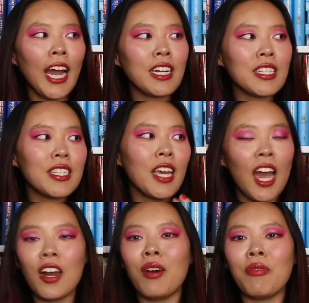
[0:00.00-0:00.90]
I just
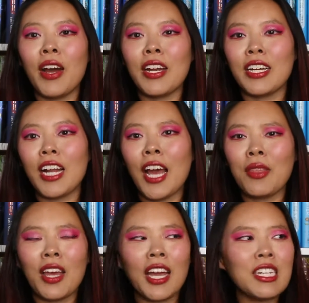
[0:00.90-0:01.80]
cannot find it.
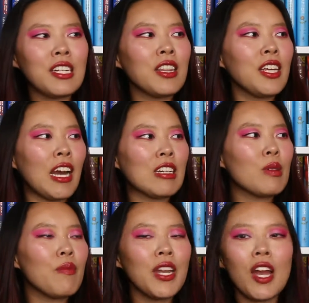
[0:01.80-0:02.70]
I think I did the
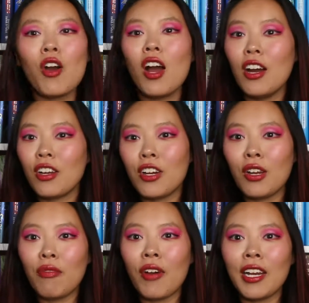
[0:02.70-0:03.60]
announcement video,
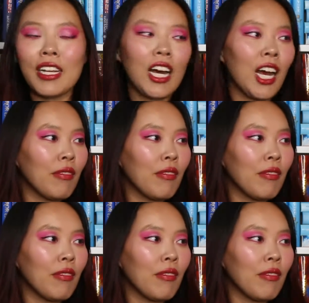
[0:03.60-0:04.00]
couldn't find it.